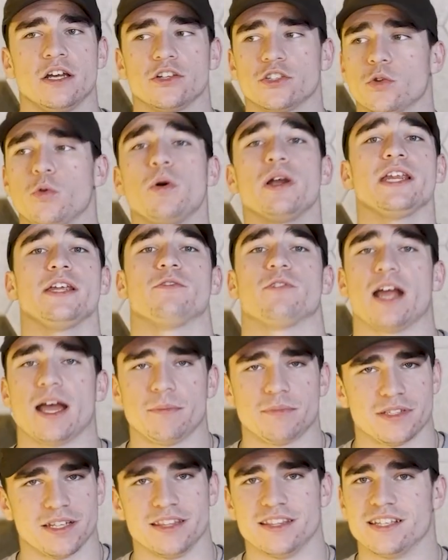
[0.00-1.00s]
20
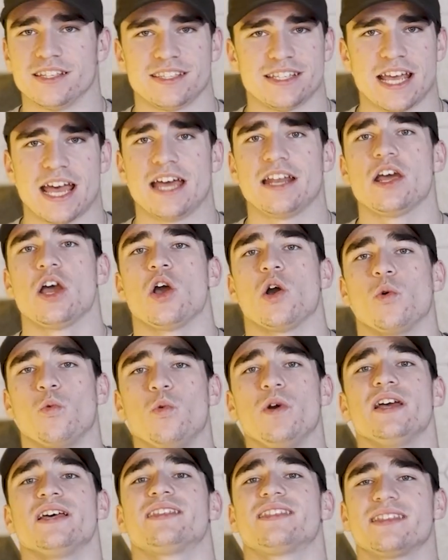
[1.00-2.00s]
reps in the set
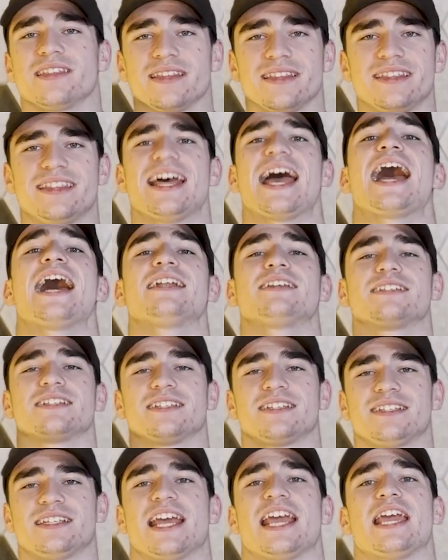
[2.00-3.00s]
with that
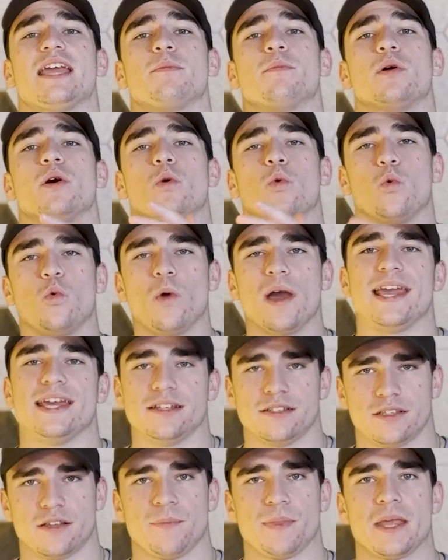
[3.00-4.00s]
same
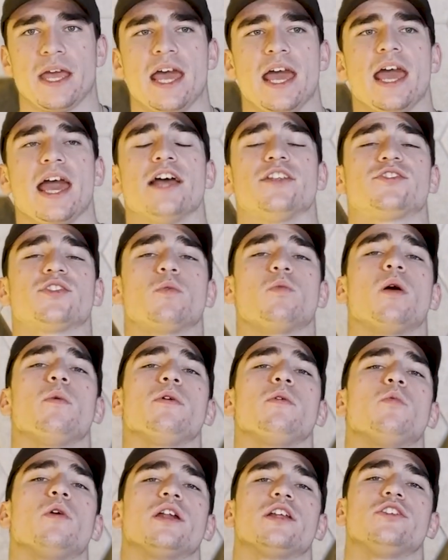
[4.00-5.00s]
weight. And so what
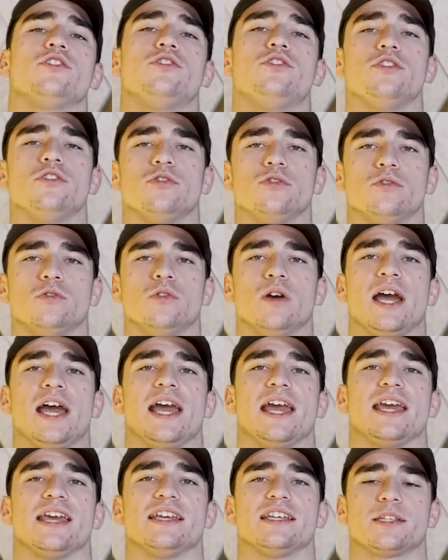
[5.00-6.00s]
we want to do
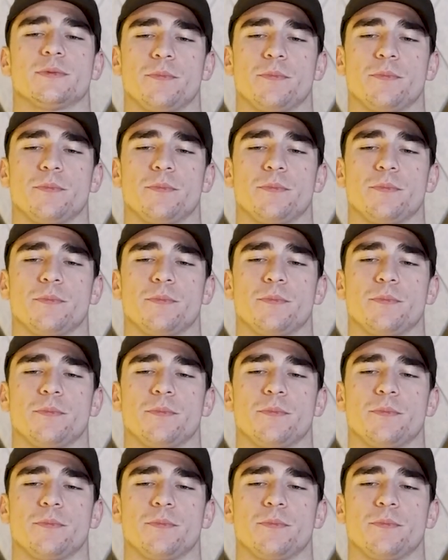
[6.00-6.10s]
is